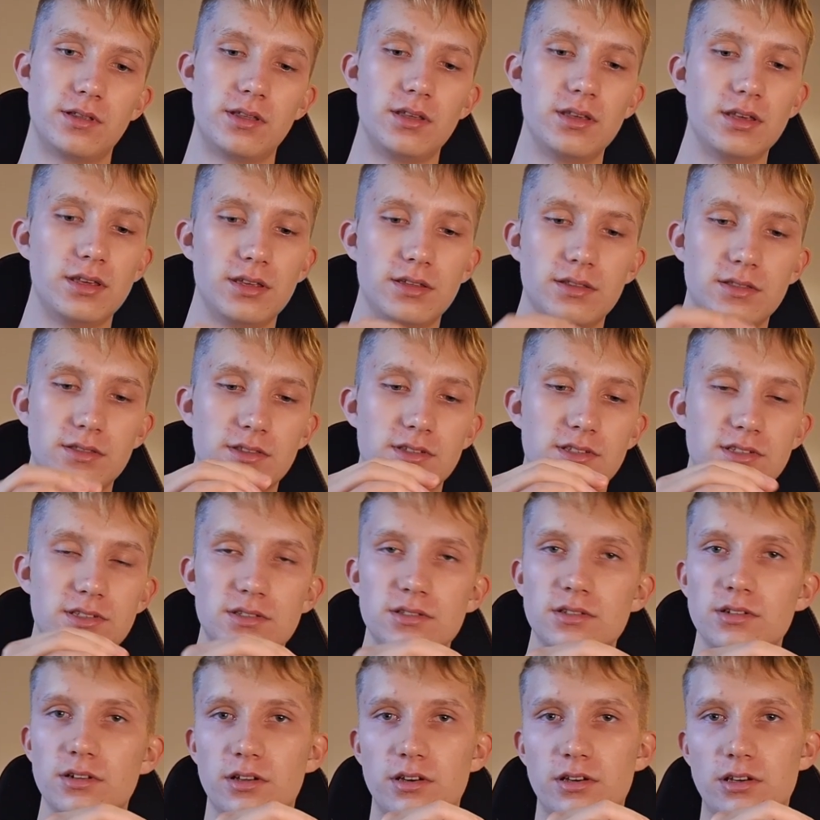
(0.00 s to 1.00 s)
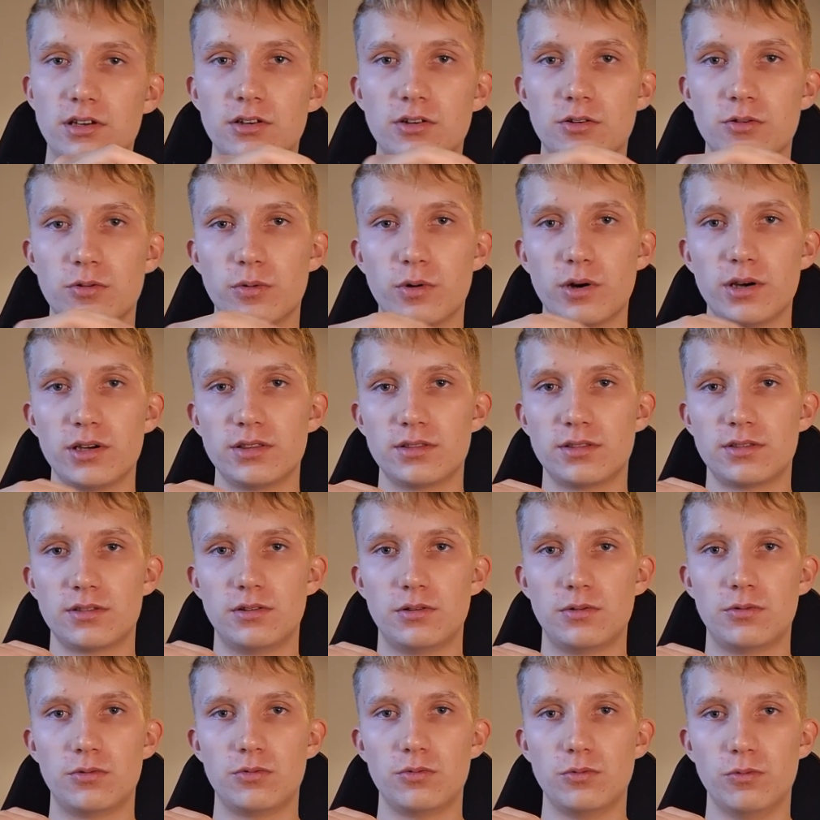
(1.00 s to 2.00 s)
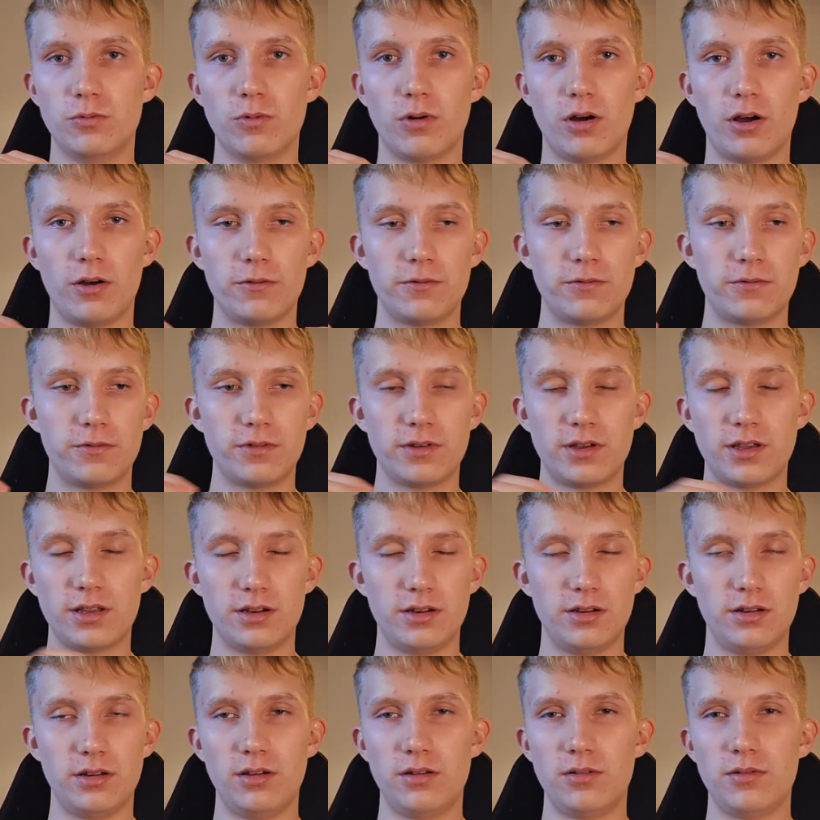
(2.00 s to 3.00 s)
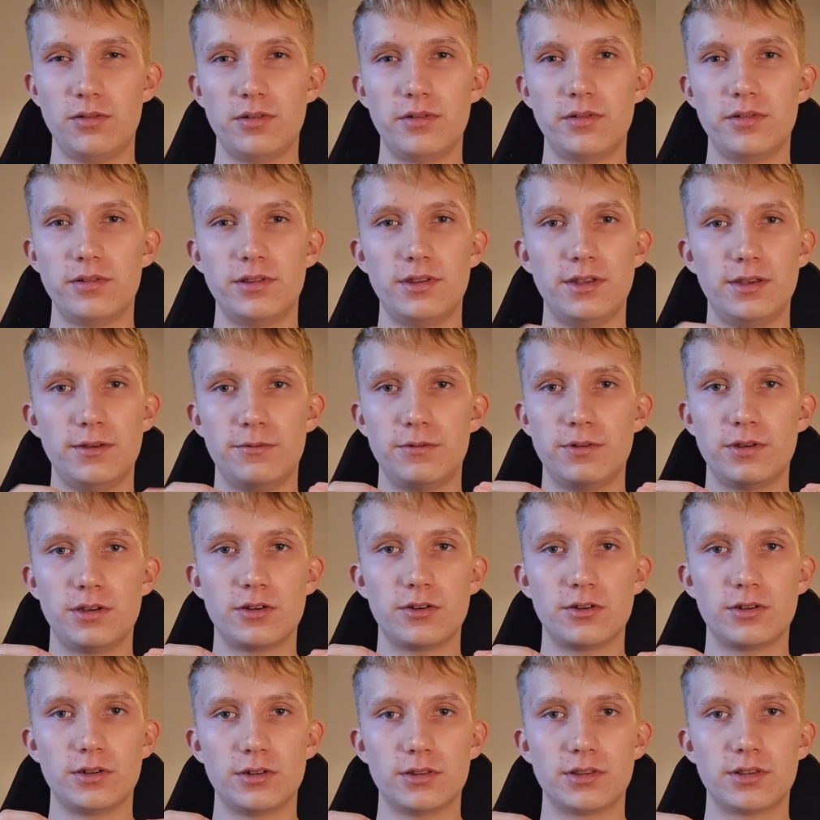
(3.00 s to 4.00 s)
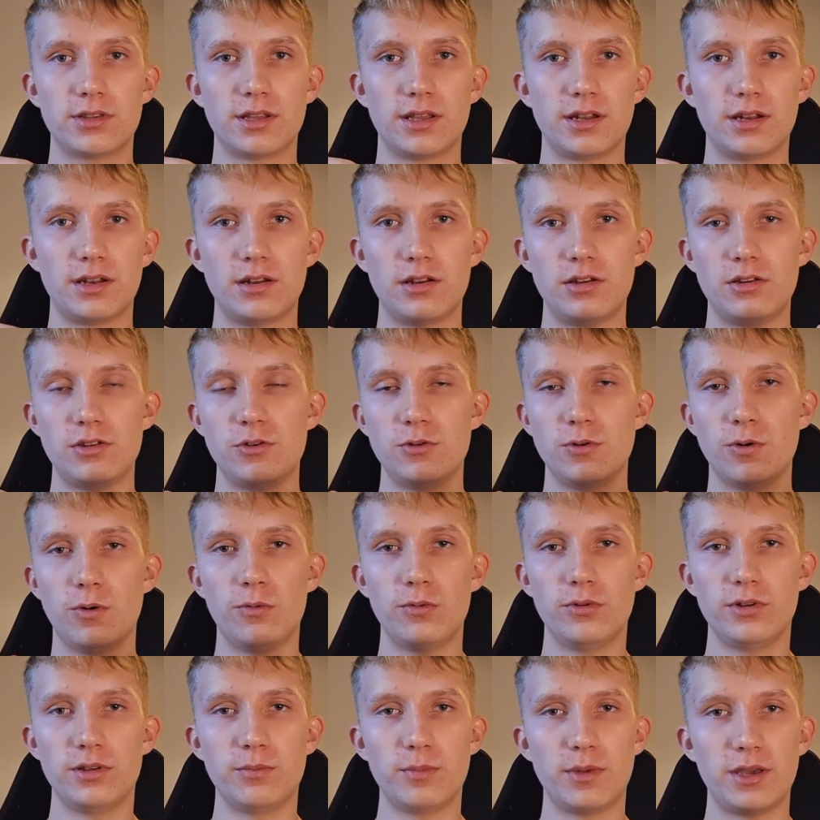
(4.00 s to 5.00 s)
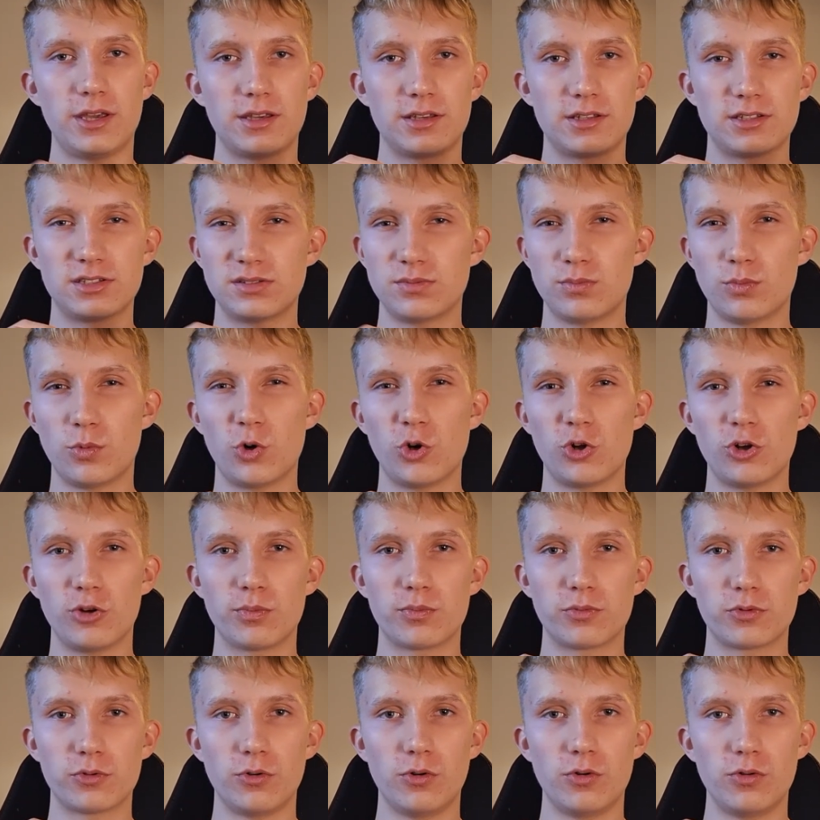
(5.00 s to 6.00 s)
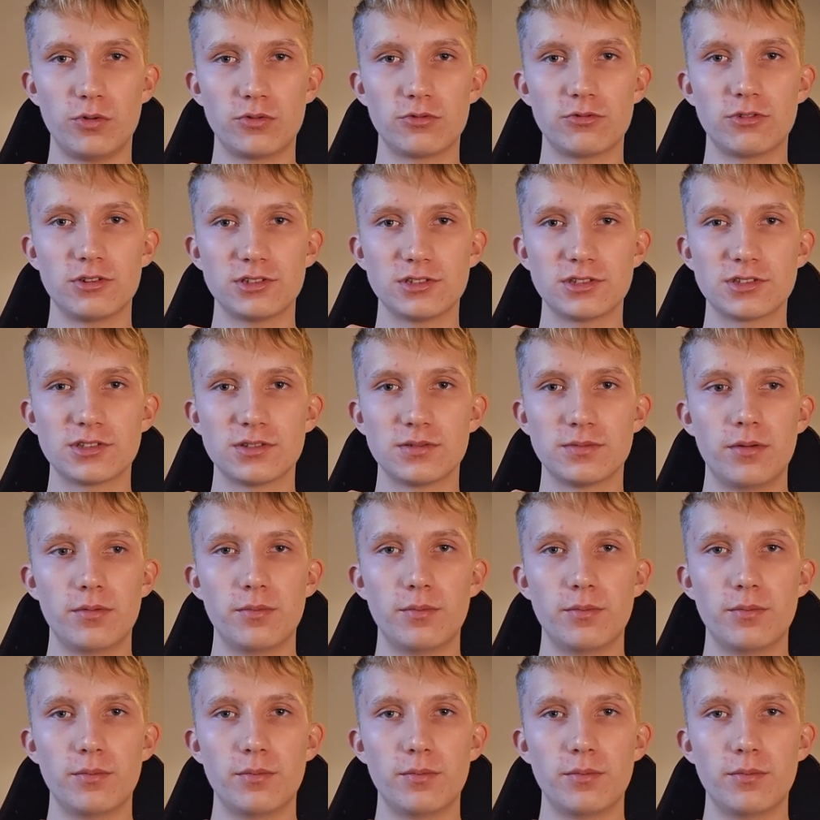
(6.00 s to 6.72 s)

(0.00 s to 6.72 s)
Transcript: it's like quite rough and difficult and you only make small progress.